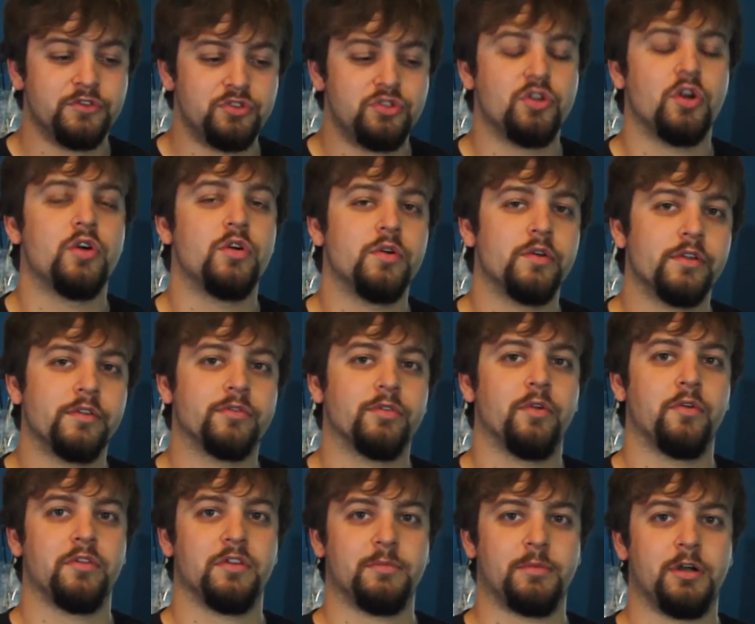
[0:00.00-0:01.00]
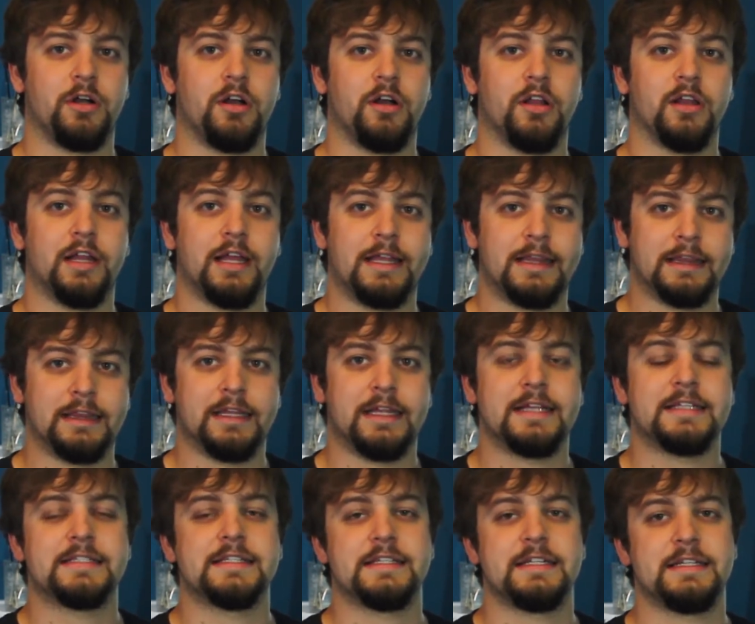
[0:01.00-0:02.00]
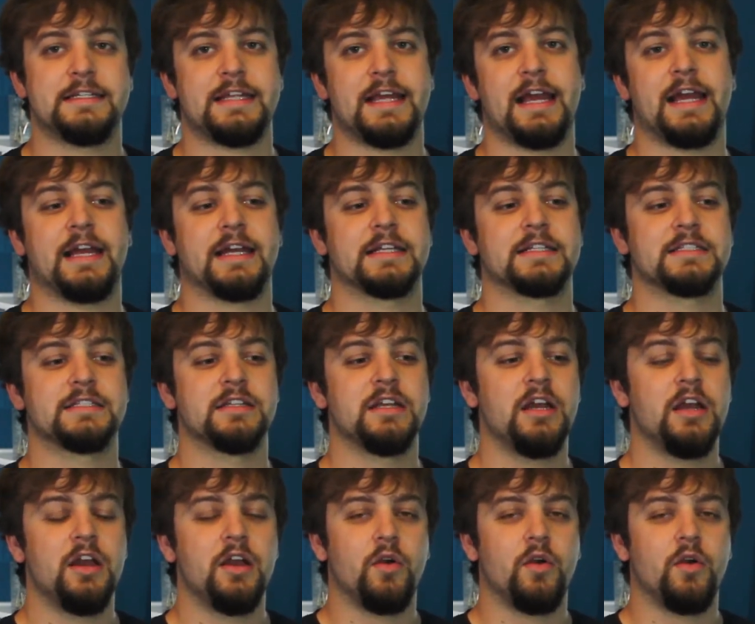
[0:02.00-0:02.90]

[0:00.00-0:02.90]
Don't throw the ball unless it attacks.